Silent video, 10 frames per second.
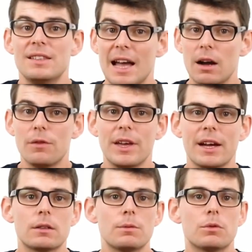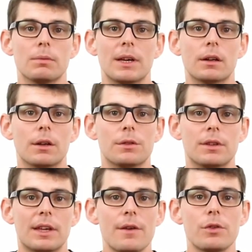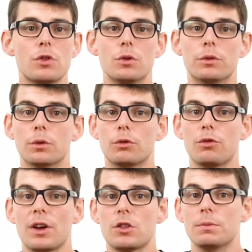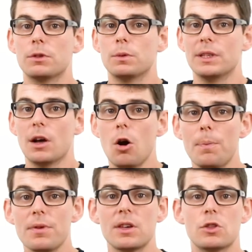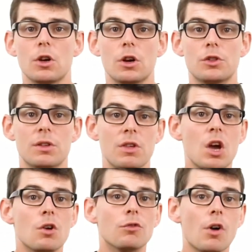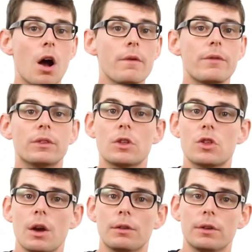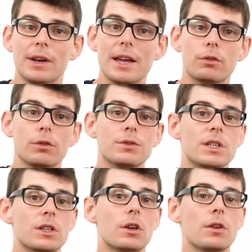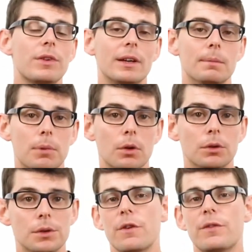Now the atoms remain close together due to attraction between their opposite charges rather than the sharing of electrons in a covalent bond.